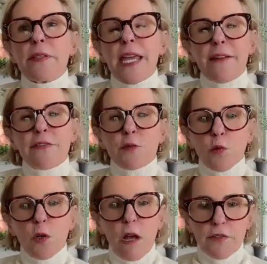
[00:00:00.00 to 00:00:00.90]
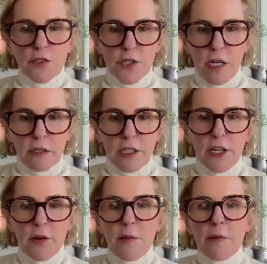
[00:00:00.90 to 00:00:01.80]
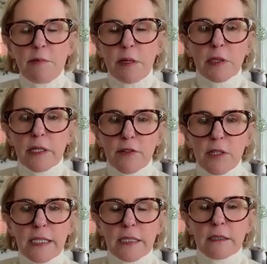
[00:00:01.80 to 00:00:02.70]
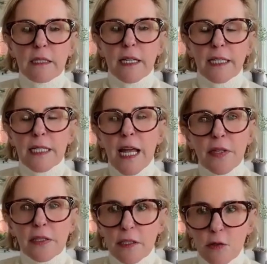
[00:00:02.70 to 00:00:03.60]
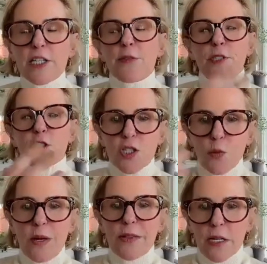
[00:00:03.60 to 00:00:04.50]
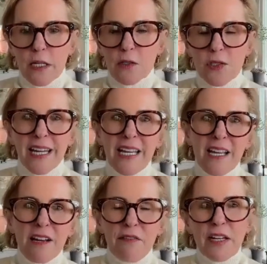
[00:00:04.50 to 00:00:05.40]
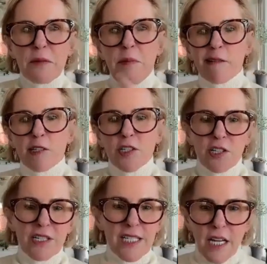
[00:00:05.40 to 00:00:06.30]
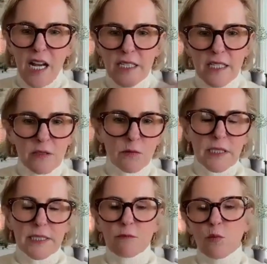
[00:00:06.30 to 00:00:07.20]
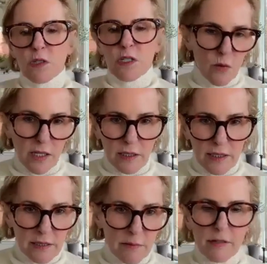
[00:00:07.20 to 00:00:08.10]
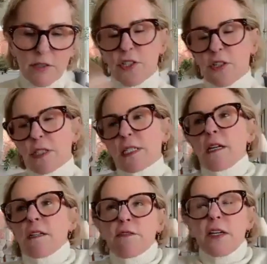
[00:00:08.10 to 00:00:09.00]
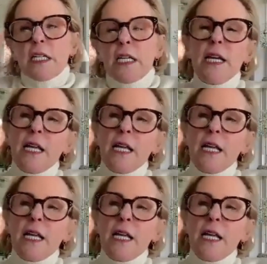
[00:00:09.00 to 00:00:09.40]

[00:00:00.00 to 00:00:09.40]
They have to roll off your tongue. I'm a big believer in like, not the alliteration, but just the way that it goes, like fun, empowered, curious, and kind doesn't really work as well as empowered, curious, kind, and fun.